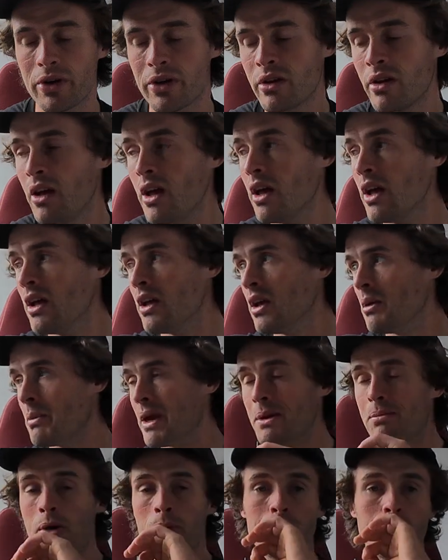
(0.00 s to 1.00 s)
and
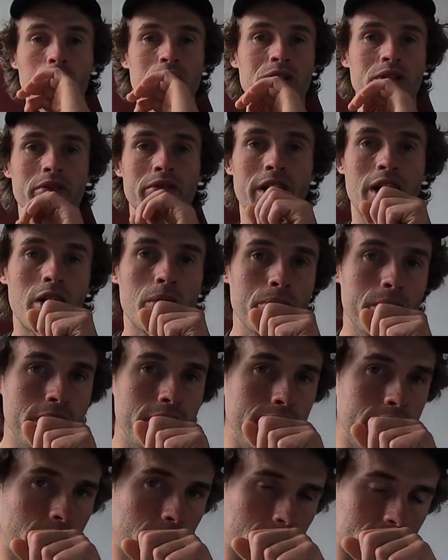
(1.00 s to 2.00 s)
people buzzing around
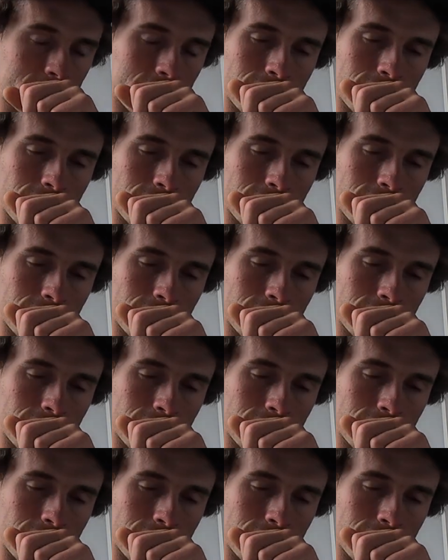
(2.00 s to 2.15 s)
me.